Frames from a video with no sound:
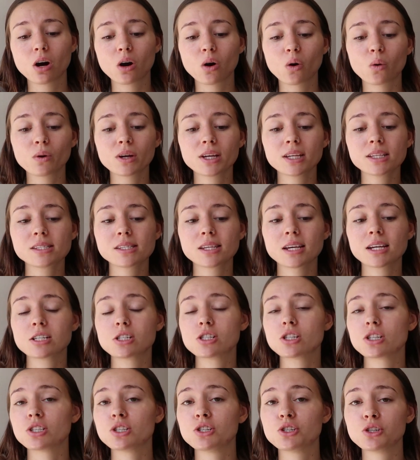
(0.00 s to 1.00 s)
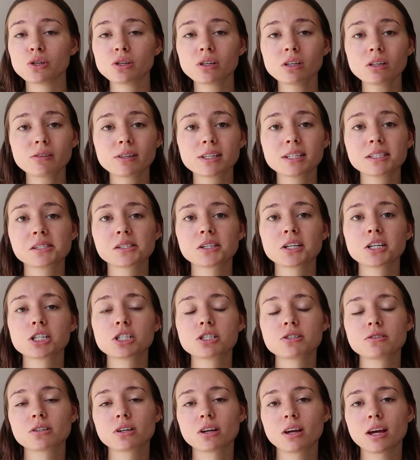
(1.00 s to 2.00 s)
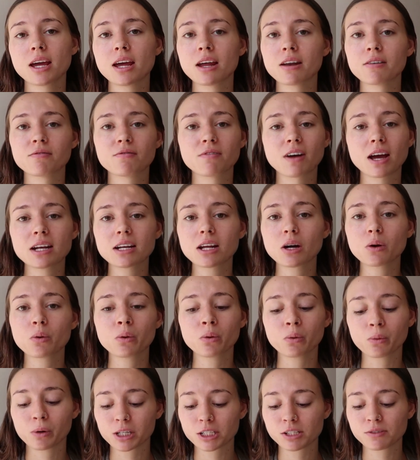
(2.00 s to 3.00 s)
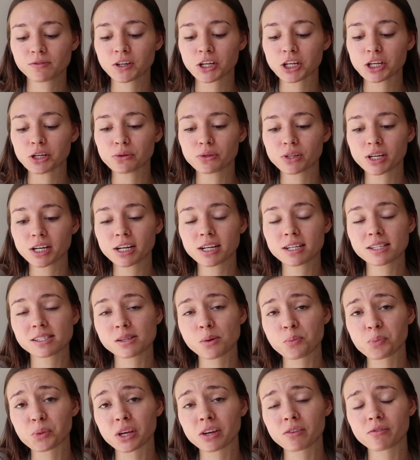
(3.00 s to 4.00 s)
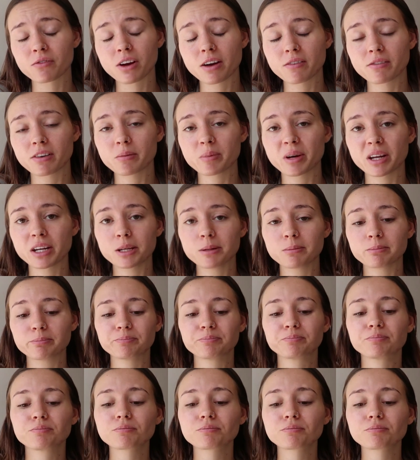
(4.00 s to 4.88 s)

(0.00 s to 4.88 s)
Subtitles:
always like just do your research and find out what works for you. There is something for everybody.